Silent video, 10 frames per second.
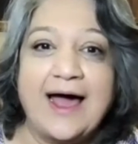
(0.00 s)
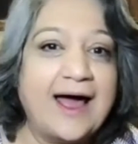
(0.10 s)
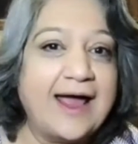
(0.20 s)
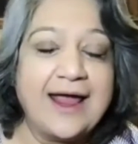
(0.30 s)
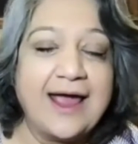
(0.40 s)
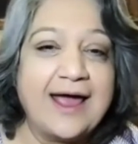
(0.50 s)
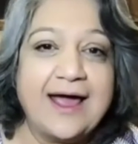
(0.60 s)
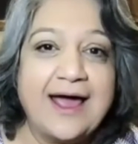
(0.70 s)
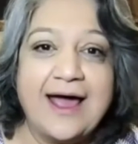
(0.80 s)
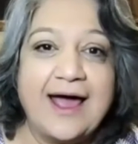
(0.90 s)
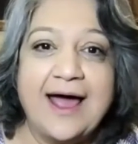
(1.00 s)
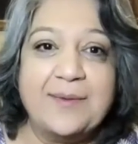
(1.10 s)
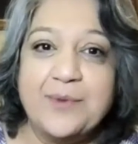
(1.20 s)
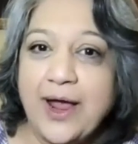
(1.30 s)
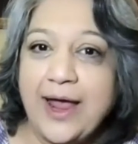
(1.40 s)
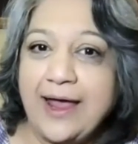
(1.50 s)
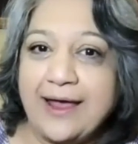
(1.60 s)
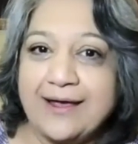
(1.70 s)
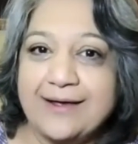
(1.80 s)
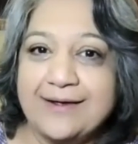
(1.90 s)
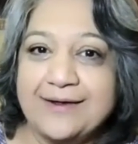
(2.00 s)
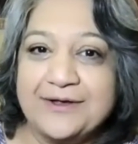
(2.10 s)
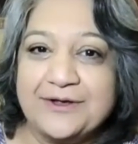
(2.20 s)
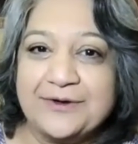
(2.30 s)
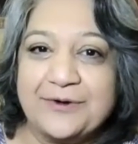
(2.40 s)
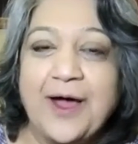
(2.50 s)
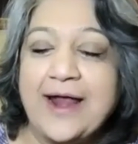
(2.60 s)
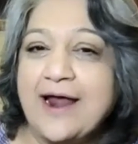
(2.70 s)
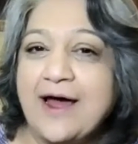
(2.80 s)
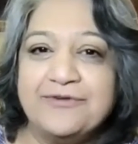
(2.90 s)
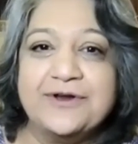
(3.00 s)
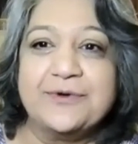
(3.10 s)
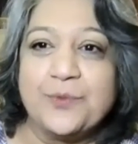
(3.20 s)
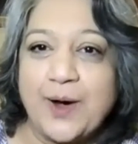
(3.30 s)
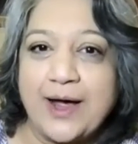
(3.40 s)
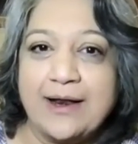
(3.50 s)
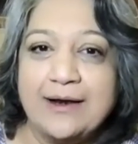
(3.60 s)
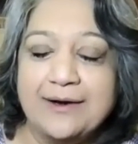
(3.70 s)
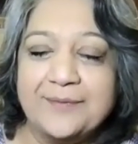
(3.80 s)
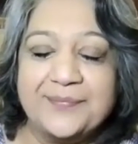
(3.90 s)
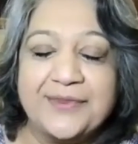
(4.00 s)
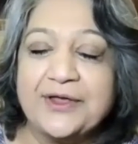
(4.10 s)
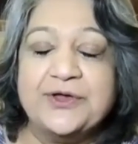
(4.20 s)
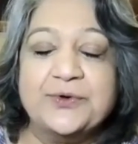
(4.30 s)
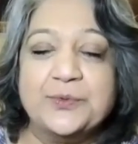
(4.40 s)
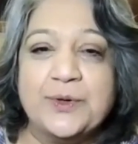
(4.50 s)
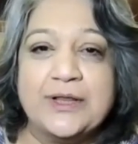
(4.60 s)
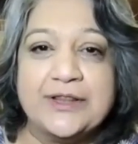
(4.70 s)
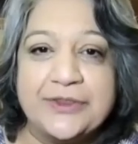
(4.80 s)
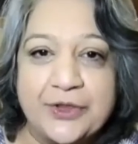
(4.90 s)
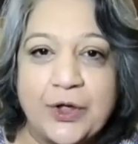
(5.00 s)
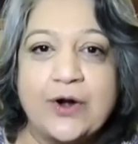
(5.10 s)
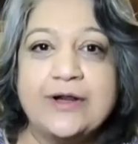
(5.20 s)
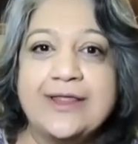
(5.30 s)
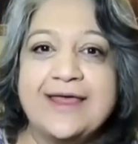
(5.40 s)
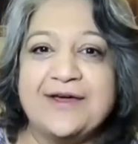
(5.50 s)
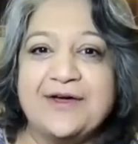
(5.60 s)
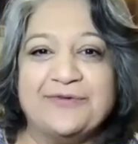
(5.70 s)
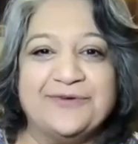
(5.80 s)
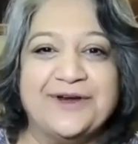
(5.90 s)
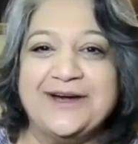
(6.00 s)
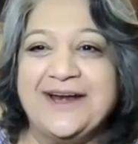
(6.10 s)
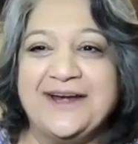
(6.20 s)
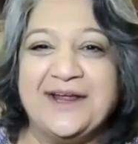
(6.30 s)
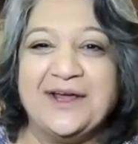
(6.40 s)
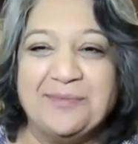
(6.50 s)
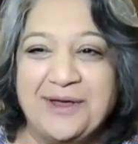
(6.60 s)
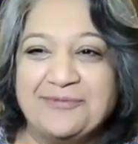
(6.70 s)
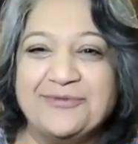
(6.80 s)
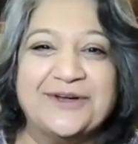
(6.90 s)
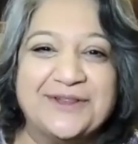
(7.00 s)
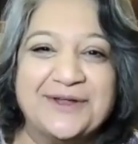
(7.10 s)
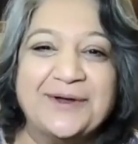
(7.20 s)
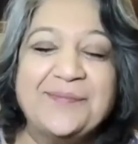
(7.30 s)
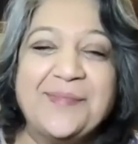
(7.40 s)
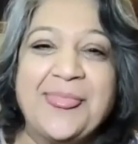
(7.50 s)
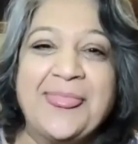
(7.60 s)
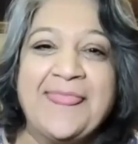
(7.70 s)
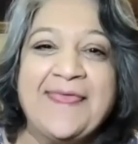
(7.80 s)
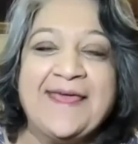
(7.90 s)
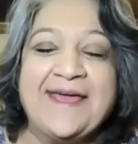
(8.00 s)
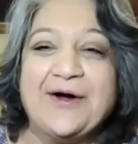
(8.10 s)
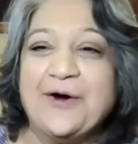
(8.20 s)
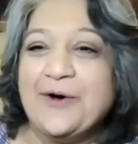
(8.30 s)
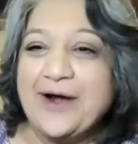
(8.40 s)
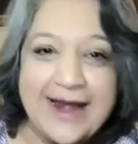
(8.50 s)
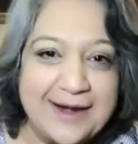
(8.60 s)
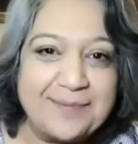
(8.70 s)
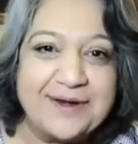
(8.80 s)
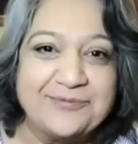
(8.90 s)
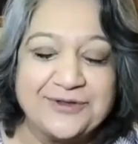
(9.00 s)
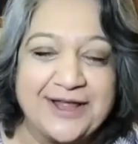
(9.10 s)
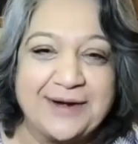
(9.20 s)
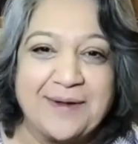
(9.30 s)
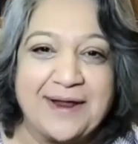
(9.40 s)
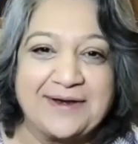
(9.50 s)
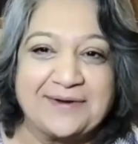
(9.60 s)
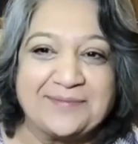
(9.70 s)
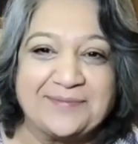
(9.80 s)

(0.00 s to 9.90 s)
I am okay, and after a while, you will not think of irritating me further. or anybody for that matter.